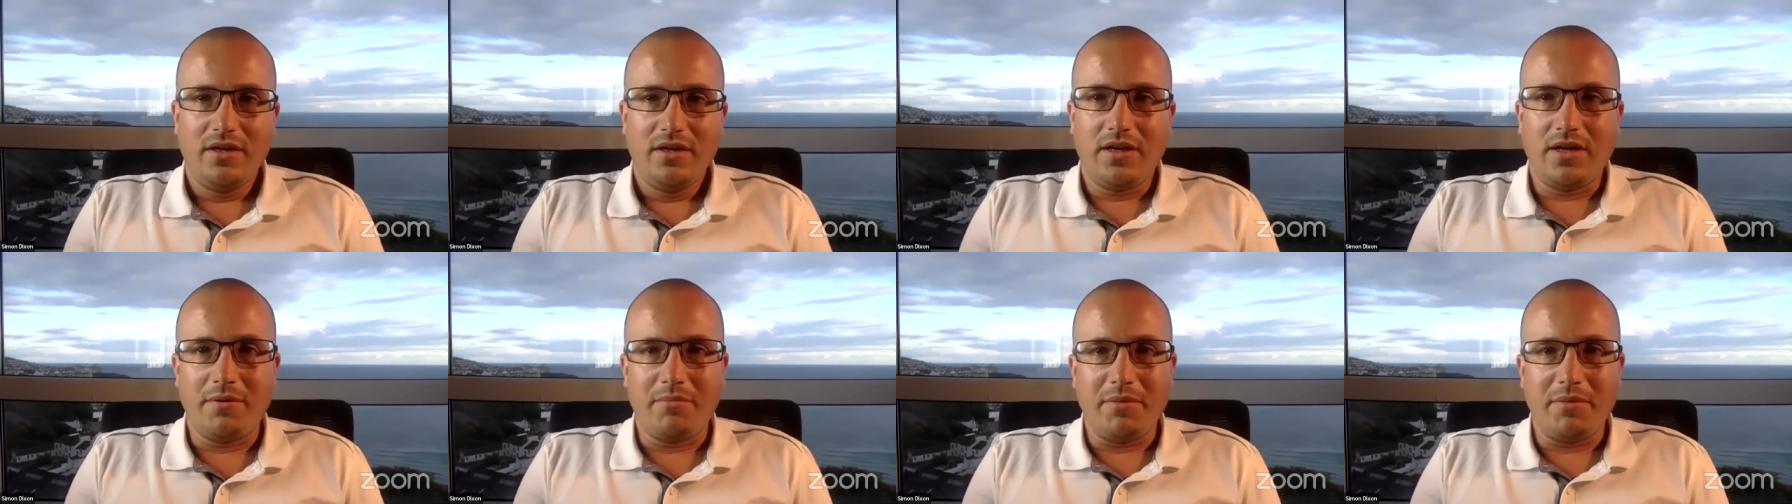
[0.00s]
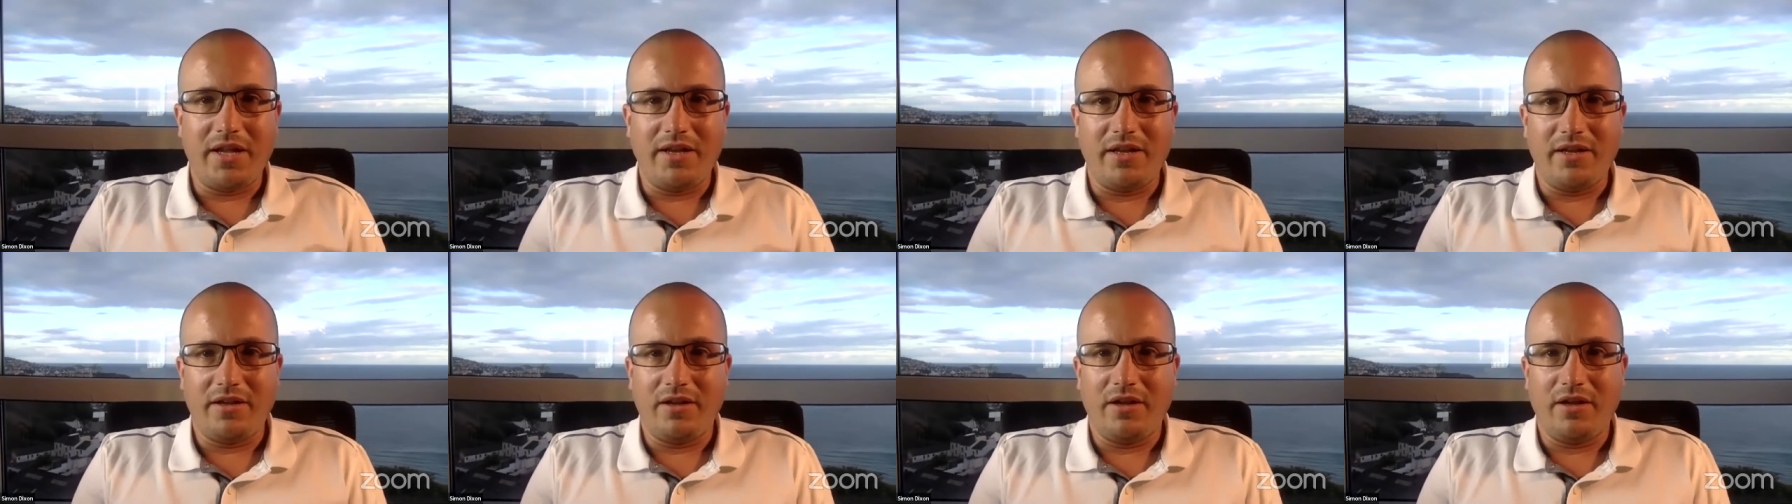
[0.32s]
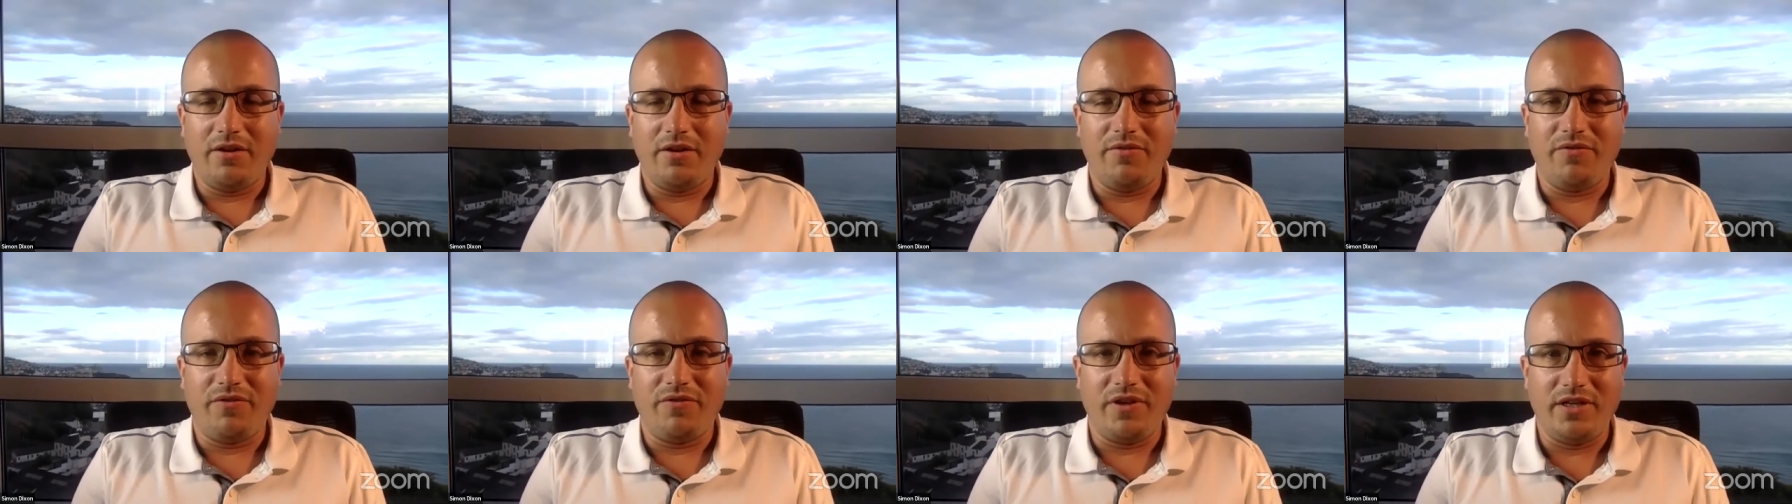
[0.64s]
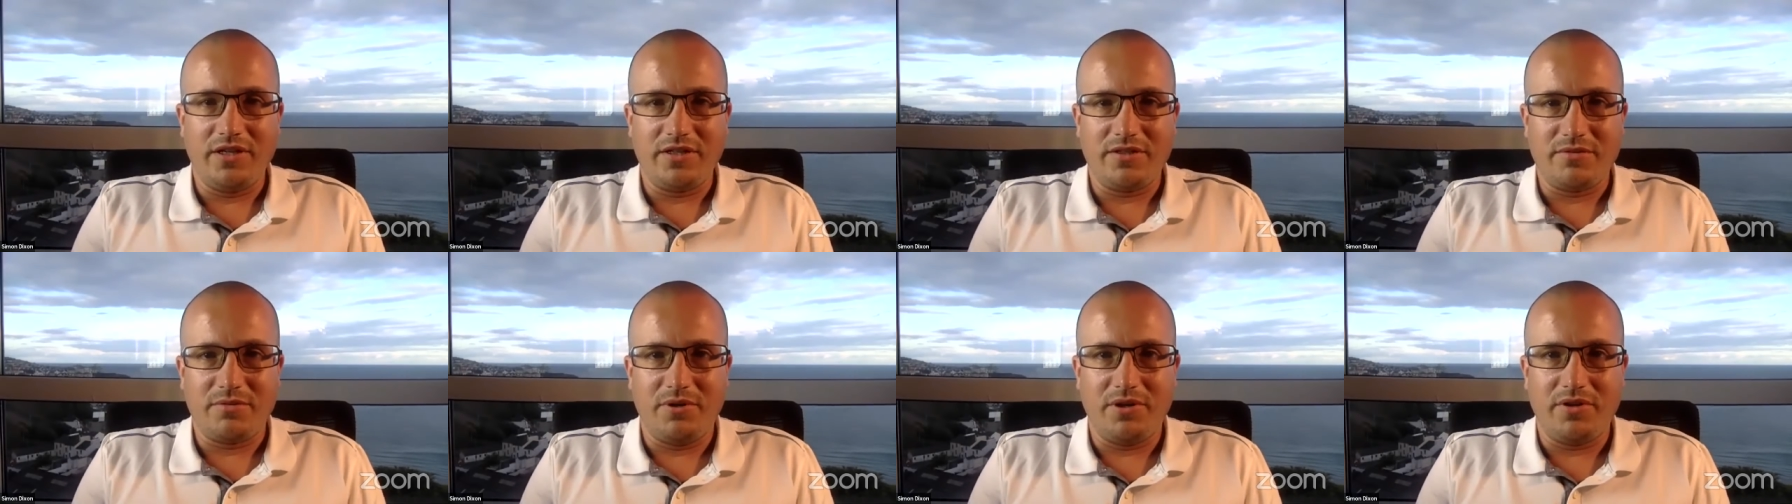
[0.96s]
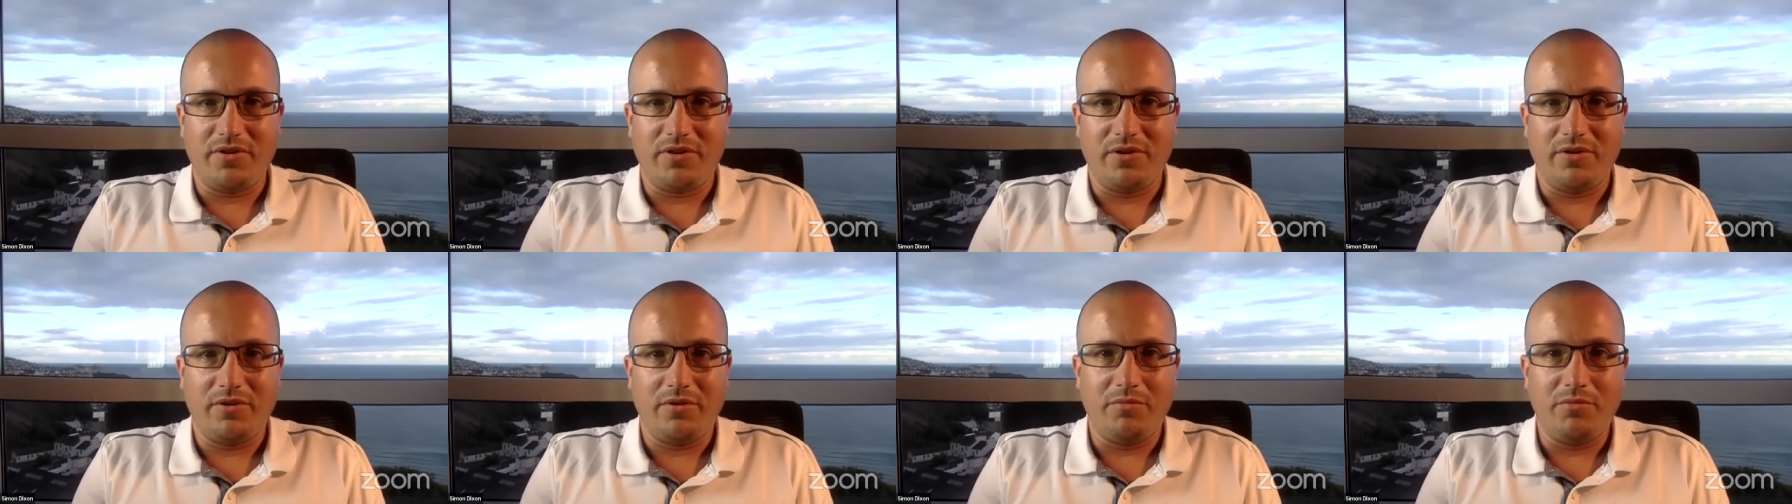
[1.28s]
And then hopefully it's
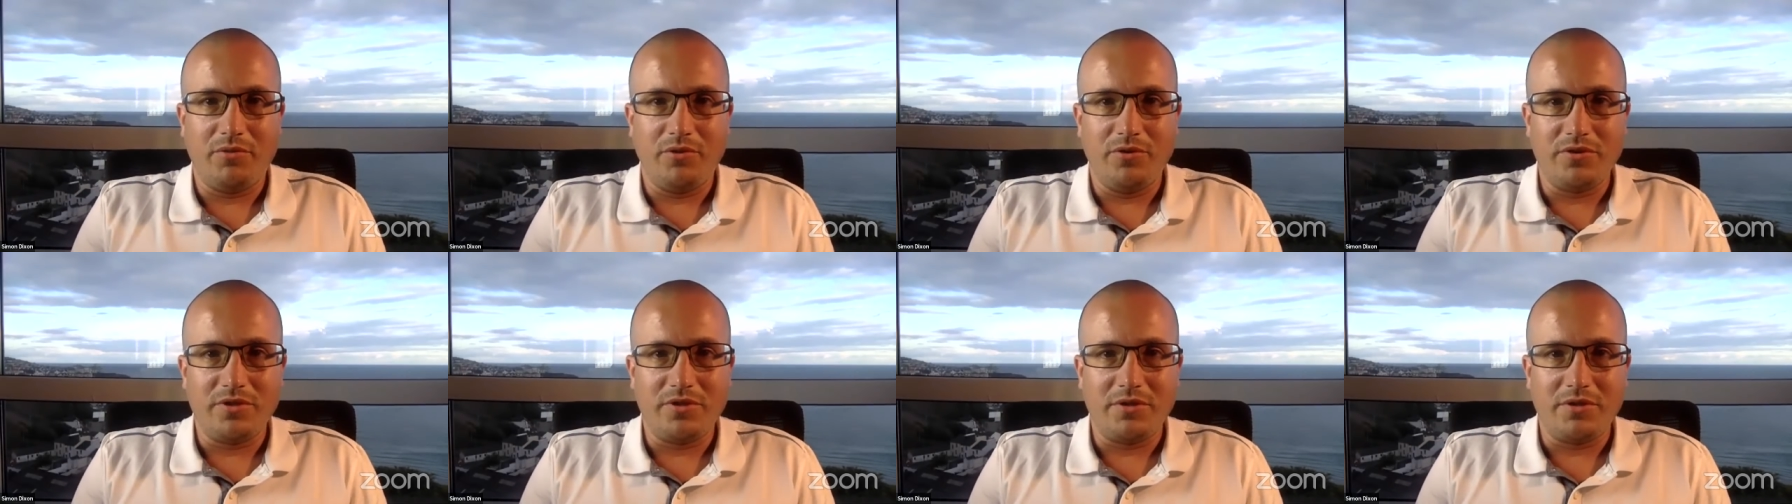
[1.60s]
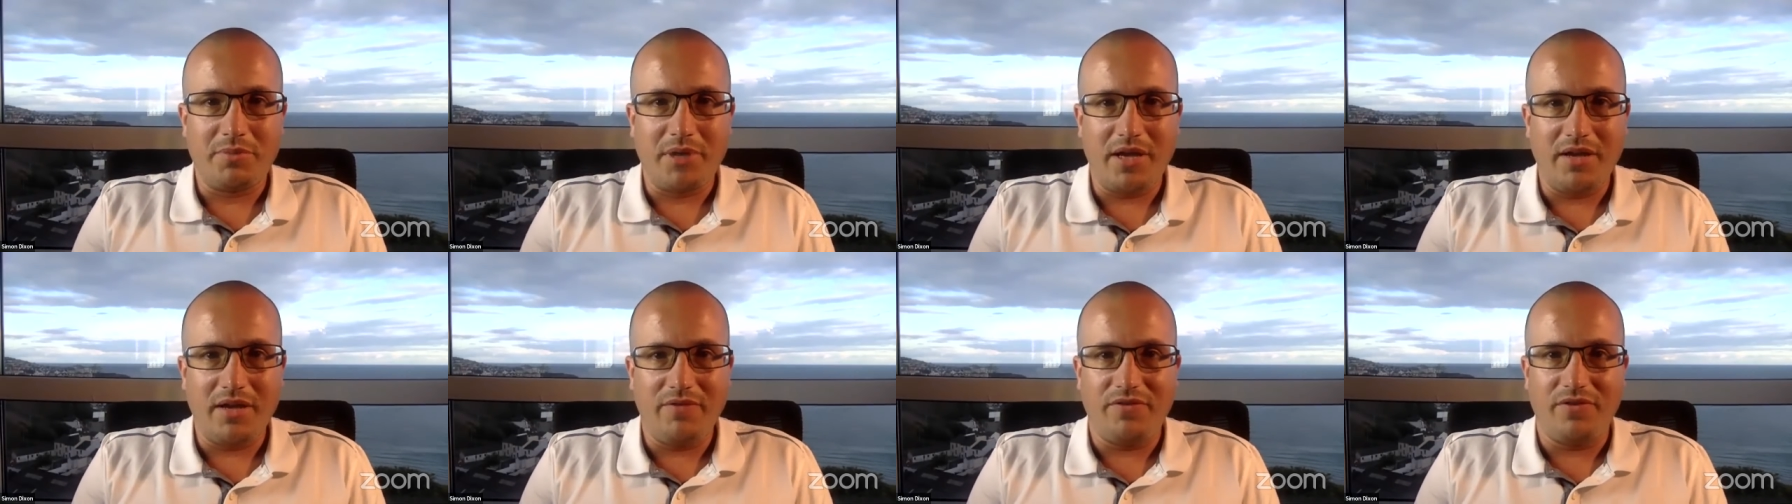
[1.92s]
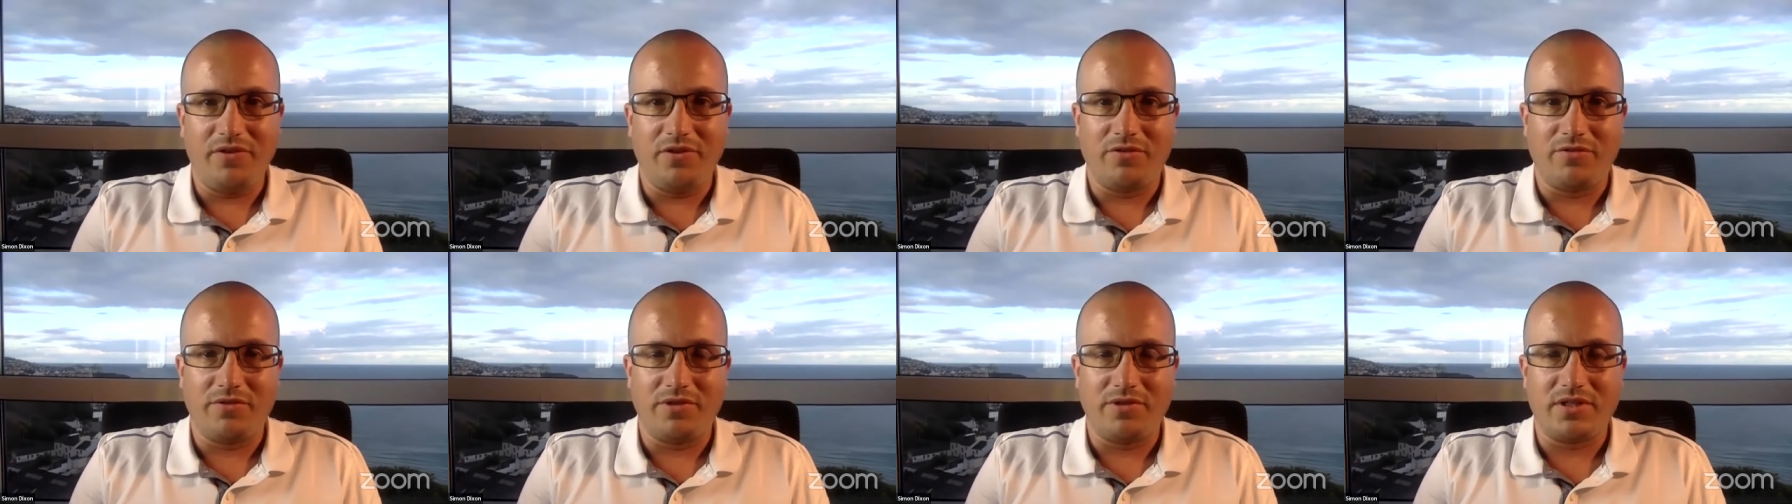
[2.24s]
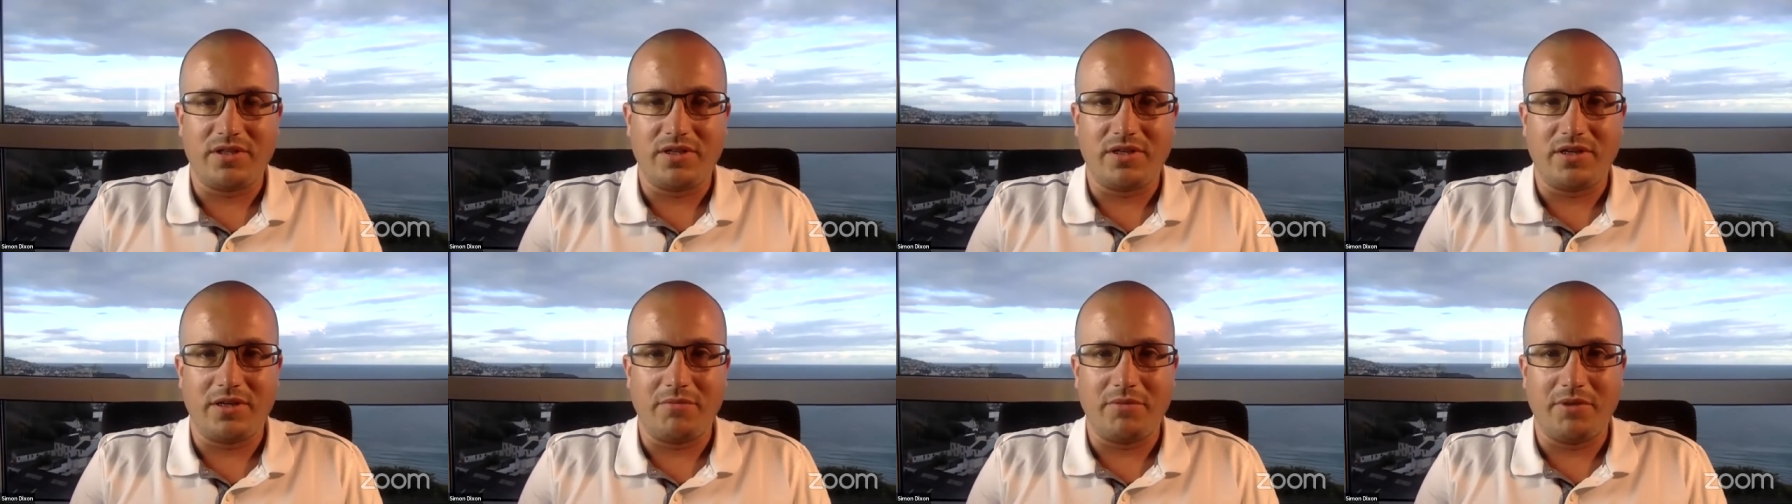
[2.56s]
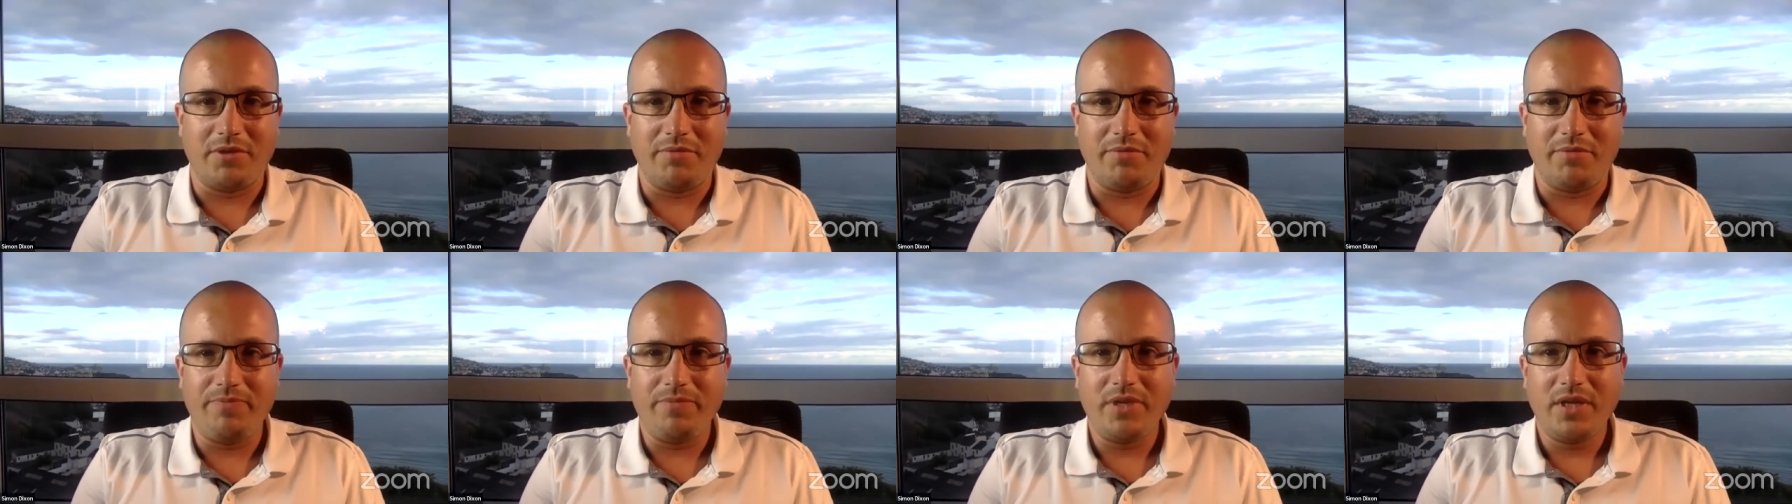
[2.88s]
worth a lot more to pay for your
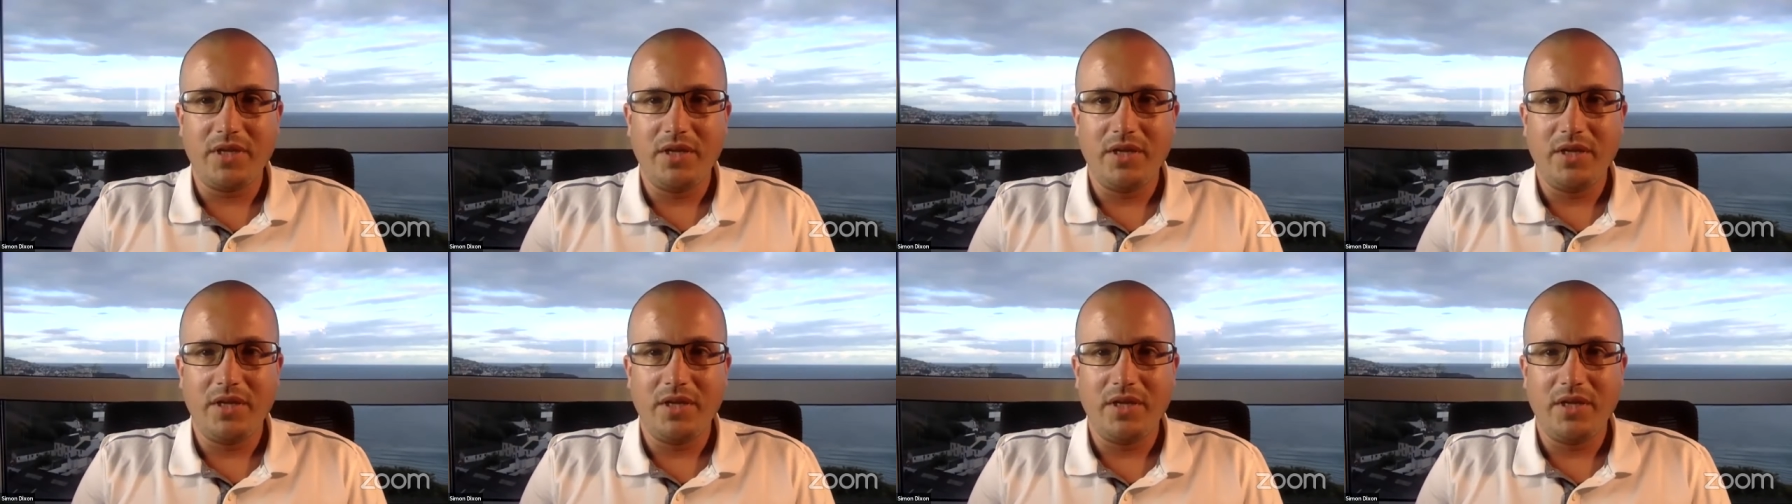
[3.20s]
retirement.